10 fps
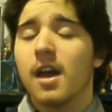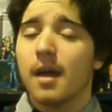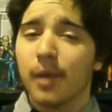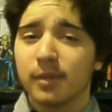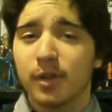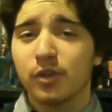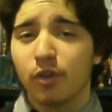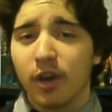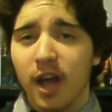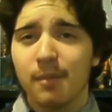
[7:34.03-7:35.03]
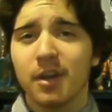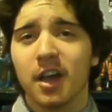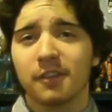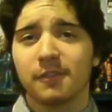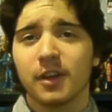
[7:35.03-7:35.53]
I met him at New York Comic
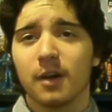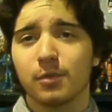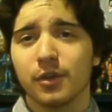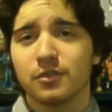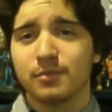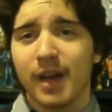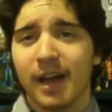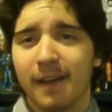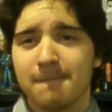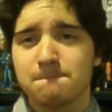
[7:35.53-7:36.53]
Con a couple years back.